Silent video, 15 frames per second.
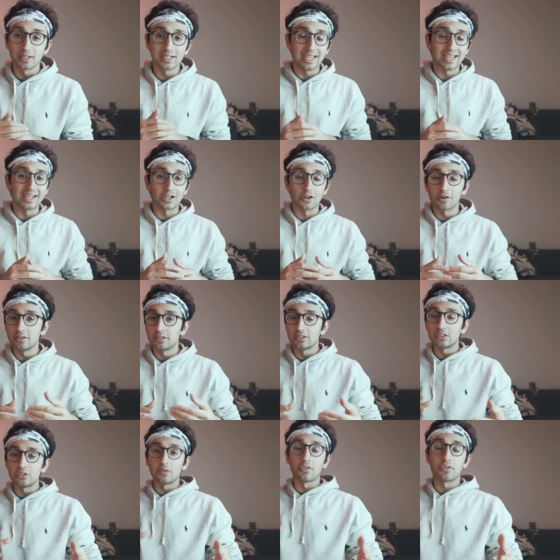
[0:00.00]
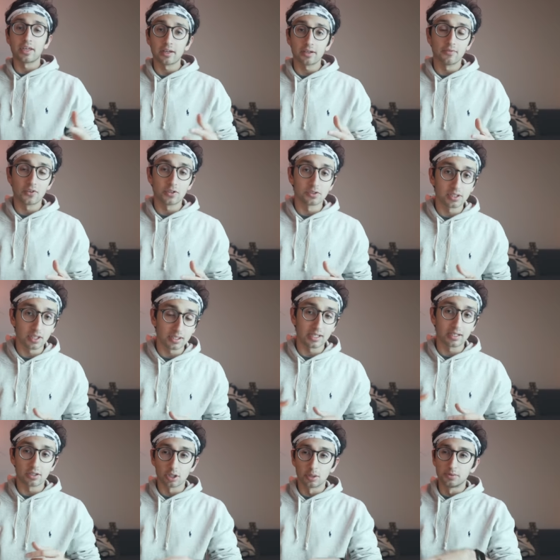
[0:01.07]
Thirdly, it encourages you to think of your
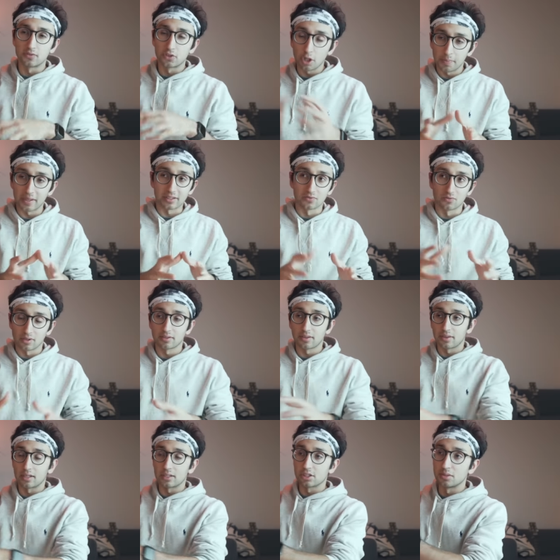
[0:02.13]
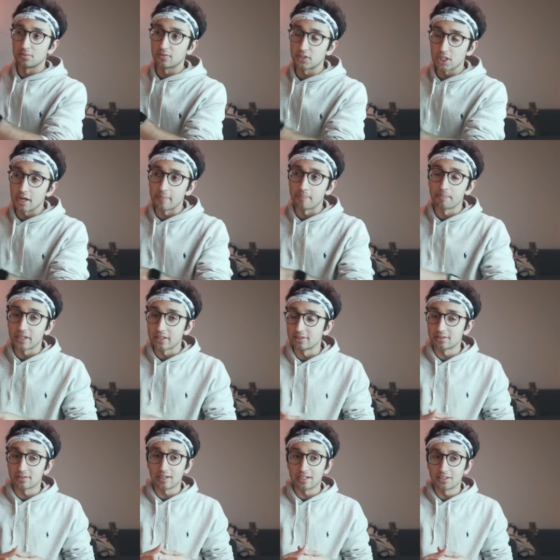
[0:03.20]
studying in terms of topics rather than in terms of time,
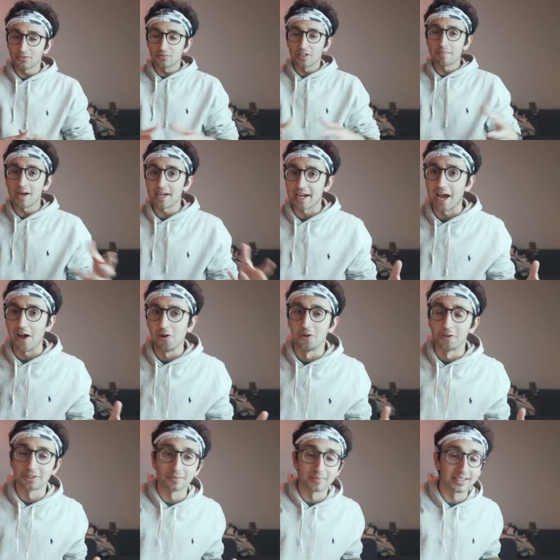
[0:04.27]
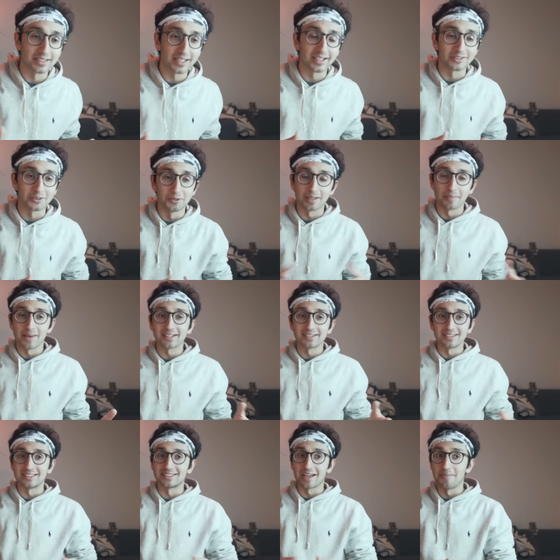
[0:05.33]
because it doesn't really matter how long something takes. All that
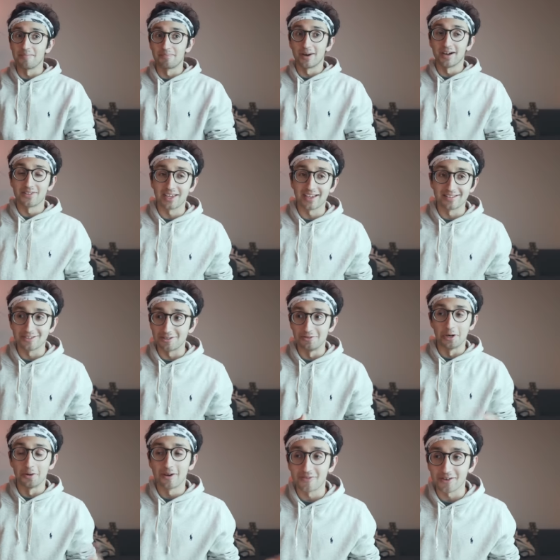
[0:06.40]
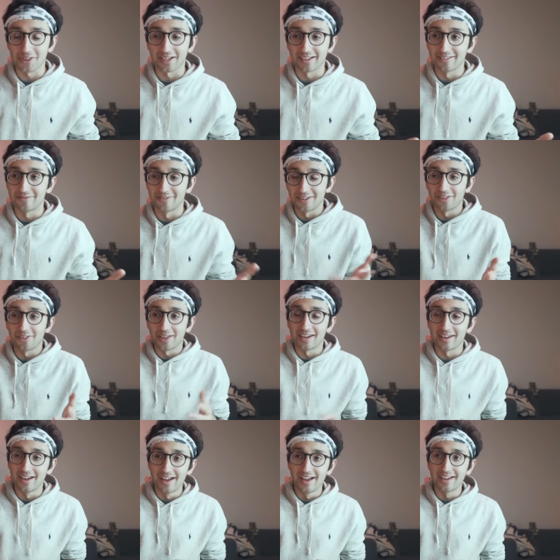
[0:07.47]
matters is that by the end, you know everything, rather
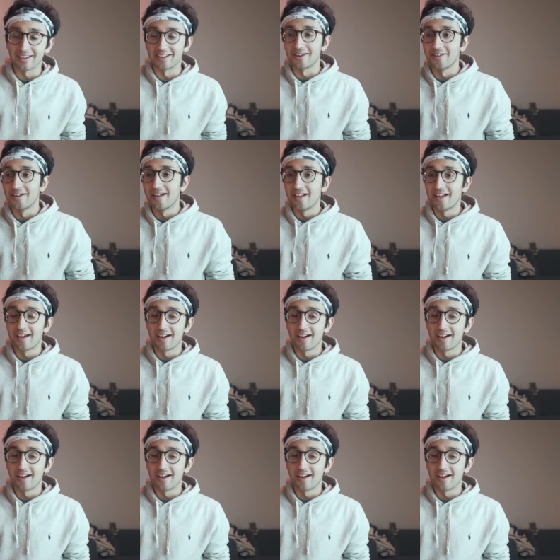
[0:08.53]
than, you know,